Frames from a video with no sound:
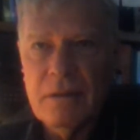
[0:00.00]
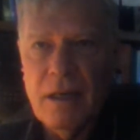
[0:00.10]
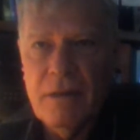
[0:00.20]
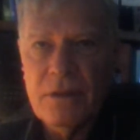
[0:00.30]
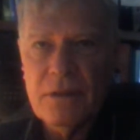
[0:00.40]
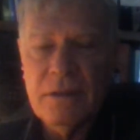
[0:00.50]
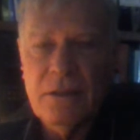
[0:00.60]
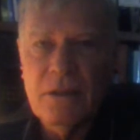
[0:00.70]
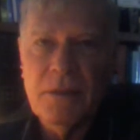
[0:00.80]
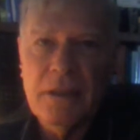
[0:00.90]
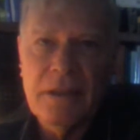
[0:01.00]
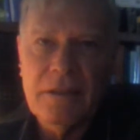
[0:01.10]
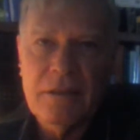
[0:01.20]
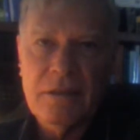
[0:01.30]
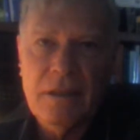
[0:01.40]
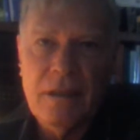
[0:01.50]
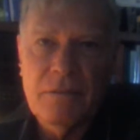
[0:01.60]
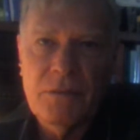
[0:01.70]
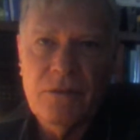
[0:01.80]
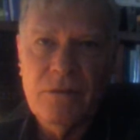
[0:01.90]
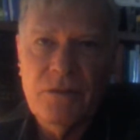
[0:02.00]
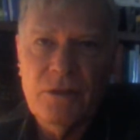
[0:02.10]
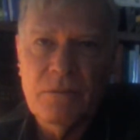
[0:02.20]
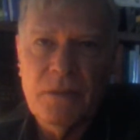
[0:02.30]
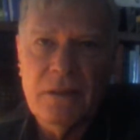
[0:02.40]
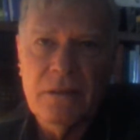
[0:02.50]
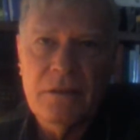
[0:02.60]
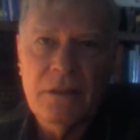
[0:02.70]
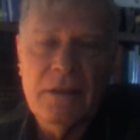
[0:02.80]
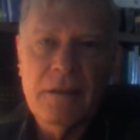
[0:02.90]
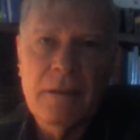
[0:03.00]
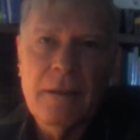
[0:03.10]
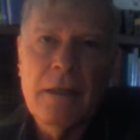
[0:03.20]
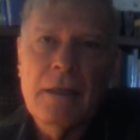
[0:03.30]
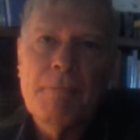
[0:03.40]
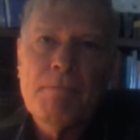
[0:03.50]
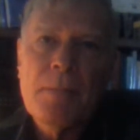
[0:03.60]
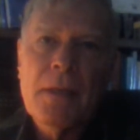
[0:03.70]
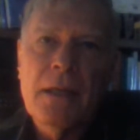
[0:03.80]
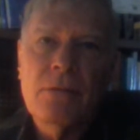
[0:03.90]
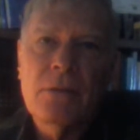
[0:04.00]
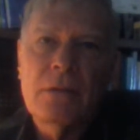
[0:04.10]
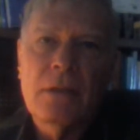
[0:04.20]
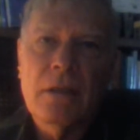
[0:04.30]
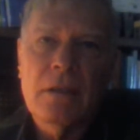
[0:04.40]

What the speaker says: obviously nobody gets this kind of fuel mileage, and it would